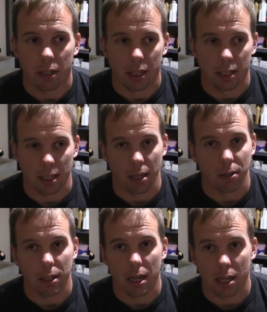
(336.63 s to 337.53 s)
is I know
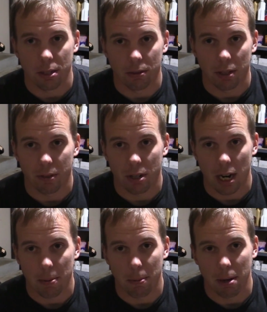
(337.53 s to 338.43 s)
you guys don't give a
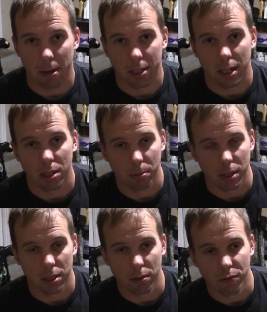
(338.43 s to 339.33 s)
crap about my channel
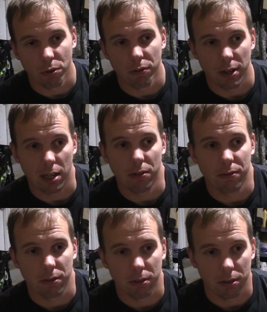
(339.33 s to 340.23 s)
because of the 4-valve.